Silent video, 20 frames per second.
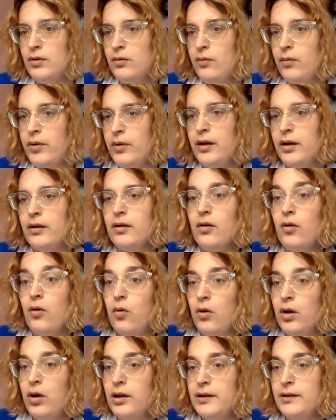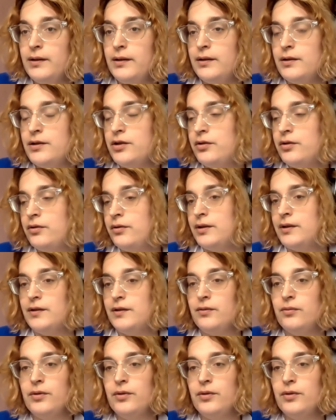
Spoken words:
we are quality assurance.